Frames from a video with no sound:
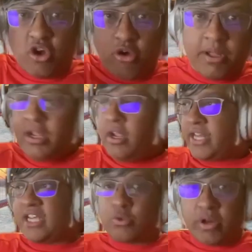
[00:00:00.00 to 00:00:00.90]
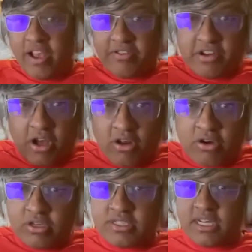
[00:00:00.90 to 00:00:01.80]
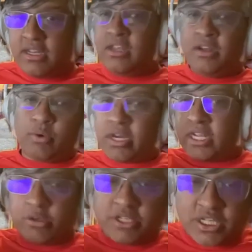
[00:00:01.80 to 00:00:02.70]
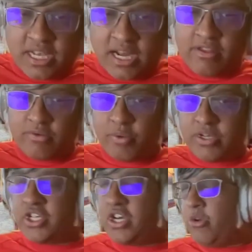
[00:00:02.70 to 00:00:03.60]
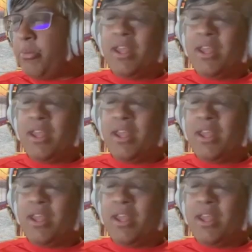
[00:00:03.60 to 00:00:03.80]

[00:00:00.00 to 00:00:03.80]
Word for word: That's like $20,000 and we're gonna get so much insight out of this one genome.